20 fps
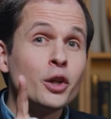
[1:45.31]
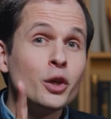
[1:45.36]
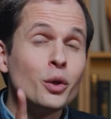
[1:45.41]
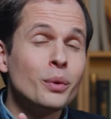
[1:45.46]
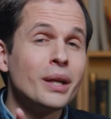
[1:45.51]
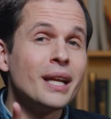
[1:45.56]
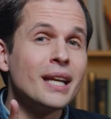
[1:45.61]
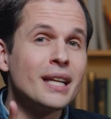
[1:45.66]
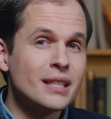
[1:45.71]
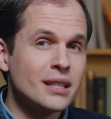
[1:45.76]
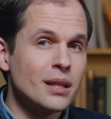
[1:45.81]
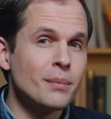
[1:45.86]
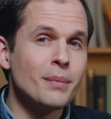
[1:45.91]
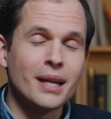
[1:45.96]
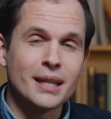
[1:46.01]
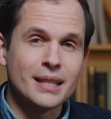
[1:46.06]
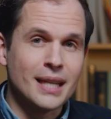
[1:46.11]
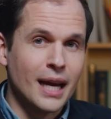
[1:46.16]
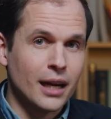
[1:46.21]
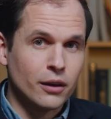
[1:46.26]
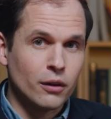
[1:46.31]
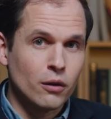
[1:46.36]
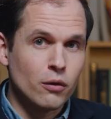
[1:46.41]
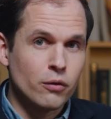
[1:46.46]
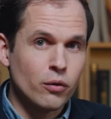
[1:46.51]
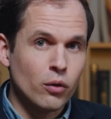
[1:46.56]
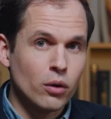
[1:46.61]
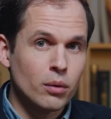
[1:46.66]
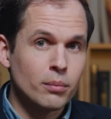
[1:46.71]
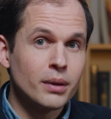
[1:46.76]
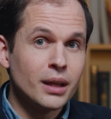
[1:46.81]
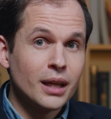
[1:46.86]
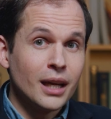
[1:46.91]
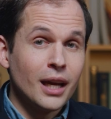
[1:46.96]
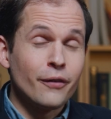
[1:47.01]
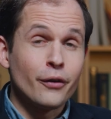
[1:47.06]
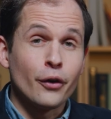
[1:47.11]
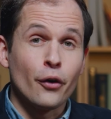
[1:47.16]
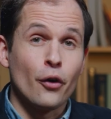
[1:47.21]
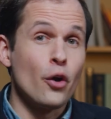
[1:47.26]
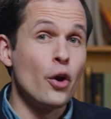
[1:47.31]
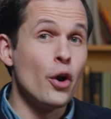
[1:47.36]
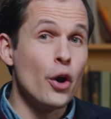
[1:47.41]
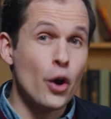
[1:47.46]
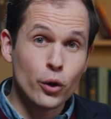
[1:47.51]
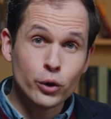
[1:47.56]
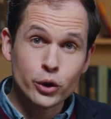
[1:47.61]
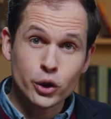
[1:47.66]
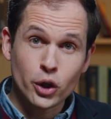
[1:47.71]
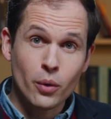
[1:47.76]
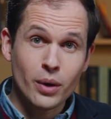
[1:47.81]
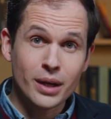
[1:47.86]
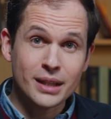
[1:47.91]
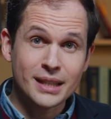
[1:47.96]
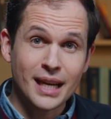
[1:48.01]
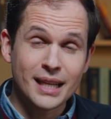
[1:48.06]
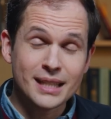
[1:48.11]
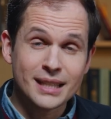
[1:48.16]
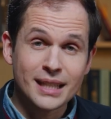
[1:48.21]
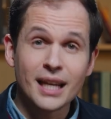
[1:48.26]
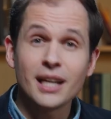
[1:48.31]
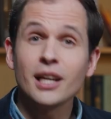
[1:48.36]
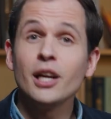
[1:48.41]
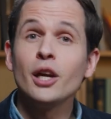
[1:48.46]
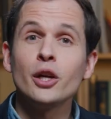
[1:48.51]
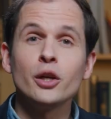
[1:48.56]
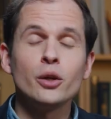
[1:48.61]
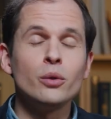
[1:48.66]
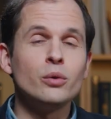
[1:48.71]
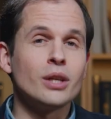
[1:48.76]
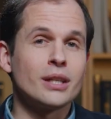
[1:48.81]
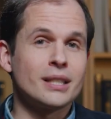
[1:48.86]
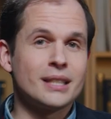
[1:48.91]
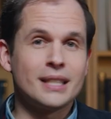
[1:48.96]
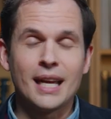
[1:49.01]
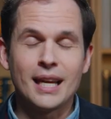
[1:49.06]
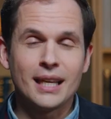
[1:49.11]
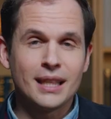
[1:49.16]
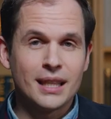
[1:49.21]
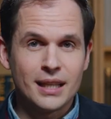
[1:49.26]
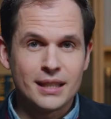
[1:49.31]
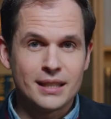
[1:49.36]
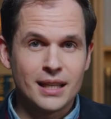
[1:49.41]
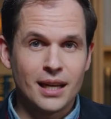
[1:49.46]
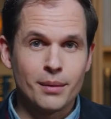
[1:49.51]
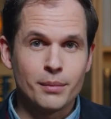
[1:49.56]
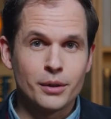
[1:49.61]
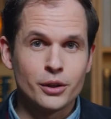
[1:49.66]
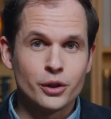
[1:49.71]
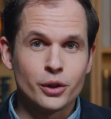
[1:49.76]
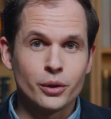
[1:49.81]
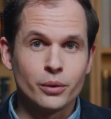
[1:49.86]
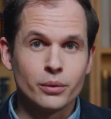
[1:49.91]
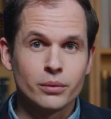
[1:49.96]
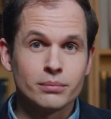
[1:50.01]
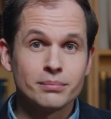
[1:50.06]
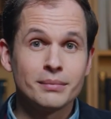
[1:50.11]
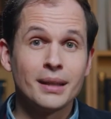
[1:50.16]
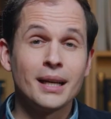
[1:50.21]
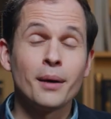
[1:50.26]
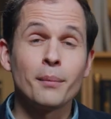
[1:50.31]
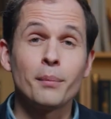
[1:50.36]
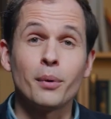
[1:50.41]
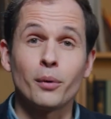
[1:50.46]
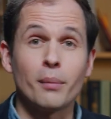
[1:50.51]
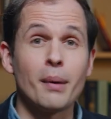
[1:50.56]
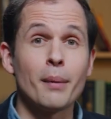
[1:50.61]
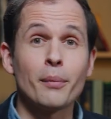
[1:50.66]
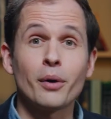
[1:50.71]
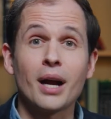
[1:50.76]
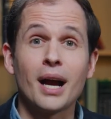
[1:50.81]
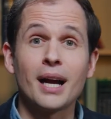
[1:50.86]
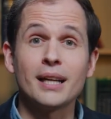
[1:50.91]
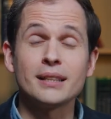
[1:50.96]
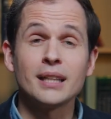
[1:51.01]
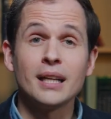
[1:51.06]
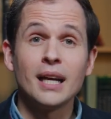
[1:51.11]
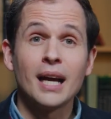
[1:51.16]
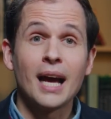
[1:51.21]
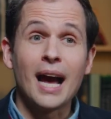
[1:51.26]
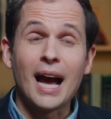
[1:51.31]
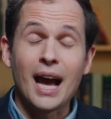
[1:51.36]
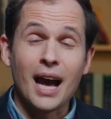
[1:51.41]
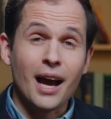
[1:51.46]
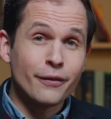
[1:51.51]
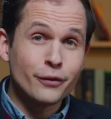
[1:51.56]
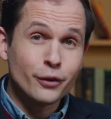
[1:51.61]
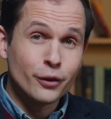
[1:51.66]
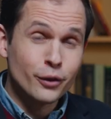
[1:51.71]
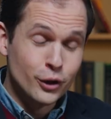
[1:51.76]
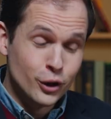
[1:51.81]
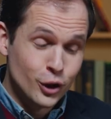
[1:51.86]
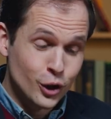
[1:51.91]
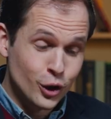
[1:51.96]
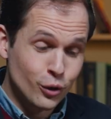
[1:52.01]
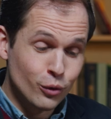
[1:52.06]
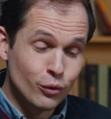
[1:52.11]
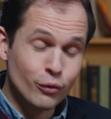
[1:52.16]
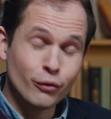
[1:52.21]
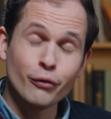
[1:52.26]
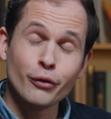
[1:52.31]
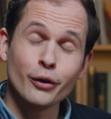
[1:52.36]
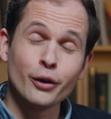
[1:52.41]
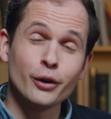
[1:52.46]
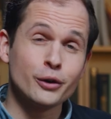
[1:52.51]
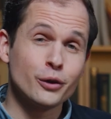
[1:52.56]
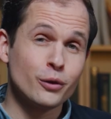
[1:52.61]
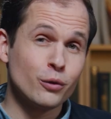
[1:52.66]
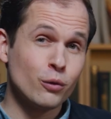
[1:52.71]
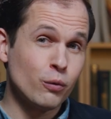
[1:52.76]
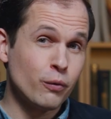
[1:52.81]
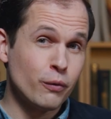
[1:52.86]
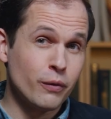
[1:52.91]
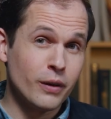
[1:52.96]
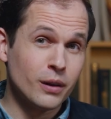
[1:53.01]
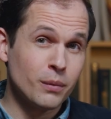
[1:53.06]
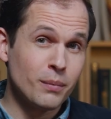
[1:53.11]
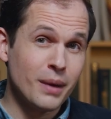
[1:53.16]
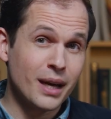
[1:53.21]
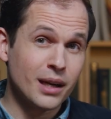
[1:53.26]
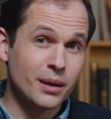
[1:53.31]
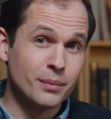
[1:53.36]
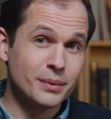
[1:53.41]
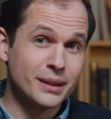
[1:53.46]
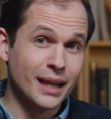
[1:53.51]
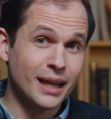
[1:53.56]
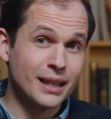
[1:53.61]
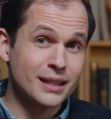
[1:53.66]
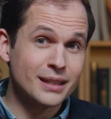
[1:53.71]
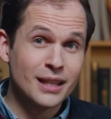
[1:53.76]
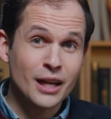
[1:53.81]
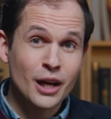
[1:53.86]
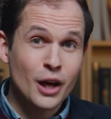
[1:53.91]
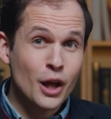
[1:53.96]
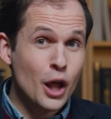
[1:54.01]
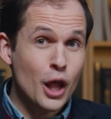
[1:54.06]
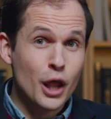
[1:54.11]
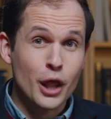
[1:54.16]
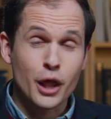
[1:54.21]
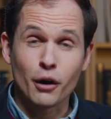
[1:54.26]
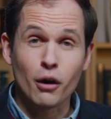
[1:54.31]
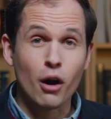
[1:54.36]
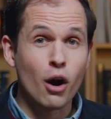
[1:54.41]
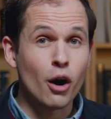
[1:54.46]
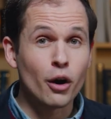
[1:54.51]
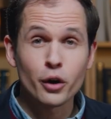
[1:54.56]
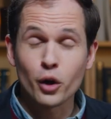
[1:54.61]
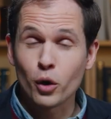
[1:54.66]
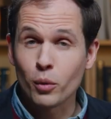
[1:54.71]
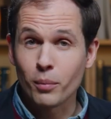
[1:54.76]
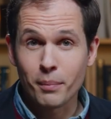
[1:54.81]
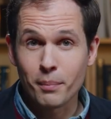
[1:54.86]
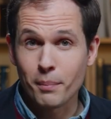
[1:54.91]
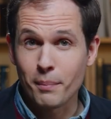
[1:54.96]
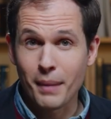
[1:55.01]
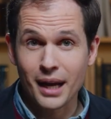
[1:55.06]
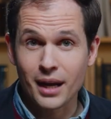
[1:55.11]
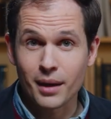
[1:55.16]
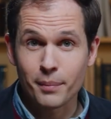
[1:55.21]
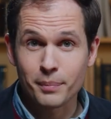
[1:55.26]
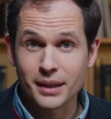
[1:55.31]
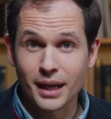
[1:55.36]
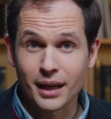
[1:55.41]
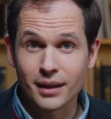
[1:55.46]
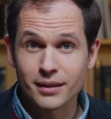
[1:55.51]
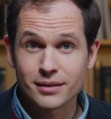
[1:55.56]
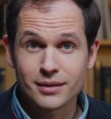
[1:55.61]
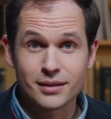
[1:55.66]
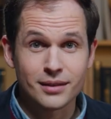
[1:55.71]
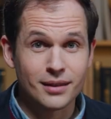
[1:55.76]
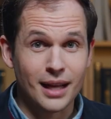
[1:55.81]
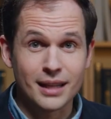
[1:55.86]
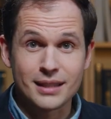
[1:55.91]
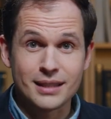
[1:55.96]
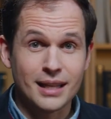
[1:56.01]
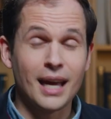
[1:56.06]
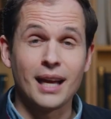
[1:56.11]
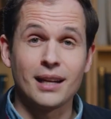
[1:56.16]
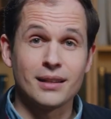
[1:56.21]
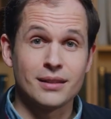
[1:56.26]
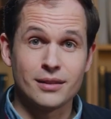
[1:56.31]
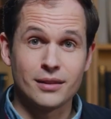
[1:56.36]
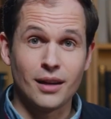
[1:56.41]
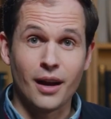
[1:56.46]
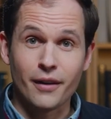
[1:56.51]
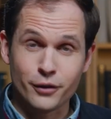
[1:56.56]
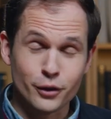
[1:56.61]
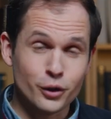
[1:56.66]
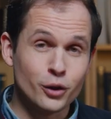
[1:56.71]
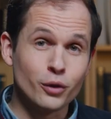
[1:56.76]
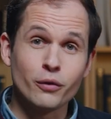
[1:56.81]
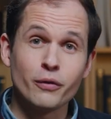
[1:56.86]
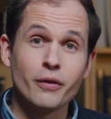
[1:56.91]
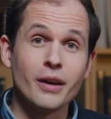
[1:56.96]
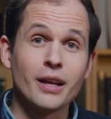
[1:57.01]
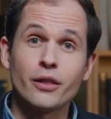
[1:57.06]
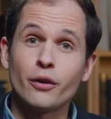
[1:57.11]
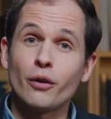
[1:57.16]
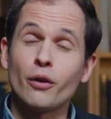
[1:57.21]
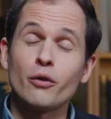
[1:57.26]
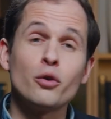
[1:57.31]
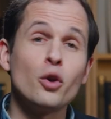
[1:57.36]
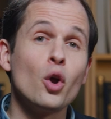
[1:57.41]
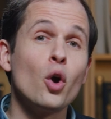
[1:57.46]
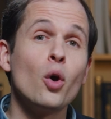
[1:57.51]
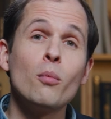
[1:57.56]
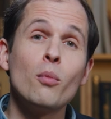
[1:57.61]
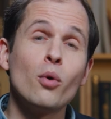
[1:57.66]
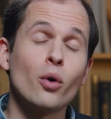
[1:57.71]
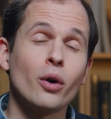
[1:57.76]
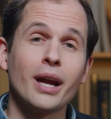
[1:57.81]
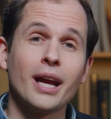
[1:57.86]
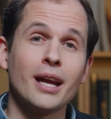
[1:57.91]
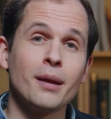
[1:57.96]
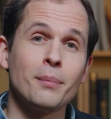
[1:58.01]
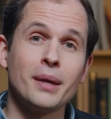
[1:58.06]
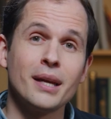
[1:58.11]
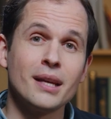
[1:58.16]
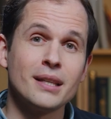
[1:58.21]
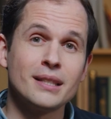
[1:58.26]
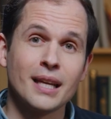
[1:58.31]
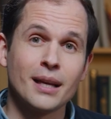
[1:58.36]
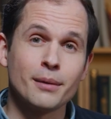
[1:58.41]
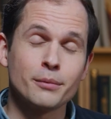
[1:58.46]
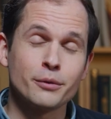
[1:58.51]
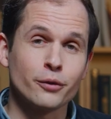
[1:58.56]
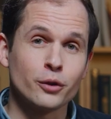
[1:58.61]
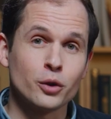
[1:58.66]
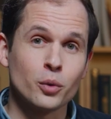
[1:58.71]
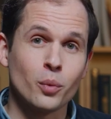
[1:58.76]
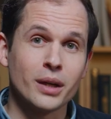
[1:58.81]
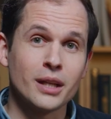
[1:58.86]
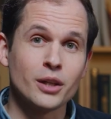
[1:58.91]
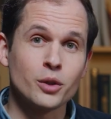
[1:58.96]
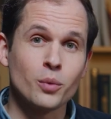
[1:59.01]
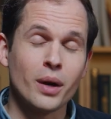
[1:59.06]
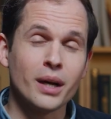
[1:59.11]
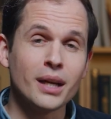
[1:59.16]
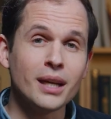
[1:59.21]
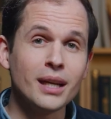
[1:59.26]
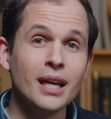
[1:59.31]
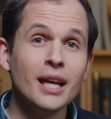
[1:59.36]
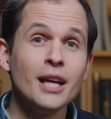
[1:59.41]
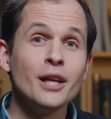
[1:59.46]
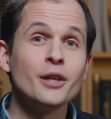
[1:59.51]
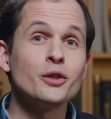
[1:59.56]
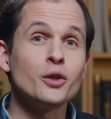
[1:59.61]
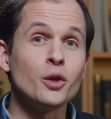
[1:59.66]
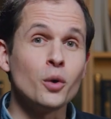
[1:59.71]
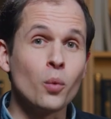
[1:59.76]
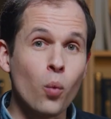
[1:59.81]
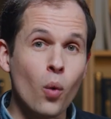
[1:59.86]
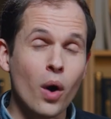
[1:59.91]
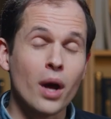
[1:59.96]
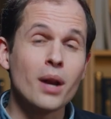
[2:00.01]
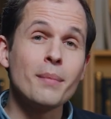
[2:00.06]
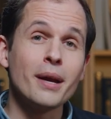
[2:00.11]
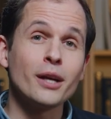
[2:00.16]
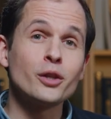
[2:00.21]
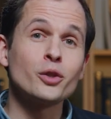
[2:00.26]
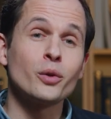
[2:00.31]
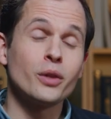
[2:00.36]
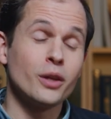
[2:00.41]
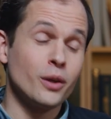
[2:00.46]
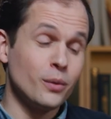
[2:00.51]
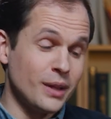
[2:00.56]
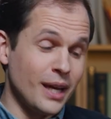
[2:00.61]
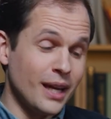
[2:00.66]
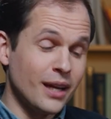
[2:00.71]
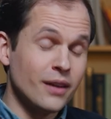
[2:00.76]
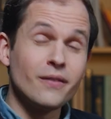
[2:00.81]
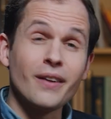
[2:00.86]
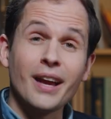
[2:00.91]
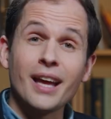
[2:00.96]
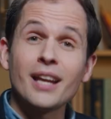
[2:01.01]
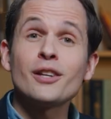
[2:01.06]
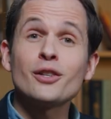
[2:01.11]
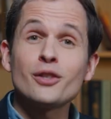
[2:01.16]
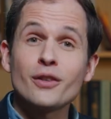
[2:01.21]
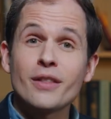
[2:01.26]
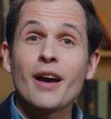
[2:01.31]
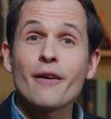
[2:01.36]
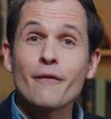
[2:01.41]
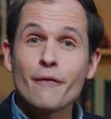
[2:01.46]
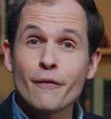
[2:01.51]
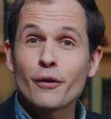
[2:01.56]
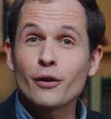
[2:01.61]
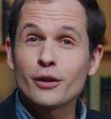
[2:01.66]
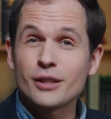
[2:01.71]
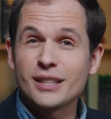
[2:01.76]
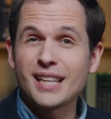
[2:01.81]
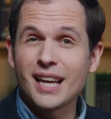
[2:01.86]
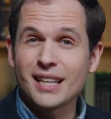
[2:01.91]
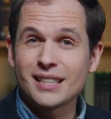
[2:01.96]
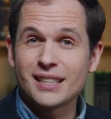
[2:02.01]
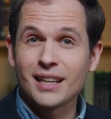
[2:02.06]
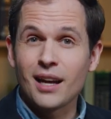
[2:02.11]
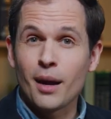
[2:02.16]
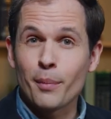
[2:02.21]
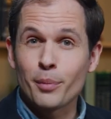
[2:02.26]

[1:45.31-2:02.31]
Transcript: you need to submit a technical form. If you're a no-show on test day, you just take the exam in June. But remember guys, after the June 1st through 5th makeup dates, there are no makeup dates. That's it. After June 5th, there are no more AP exams for 2020. So you want to make sure that you take advantage of that first testing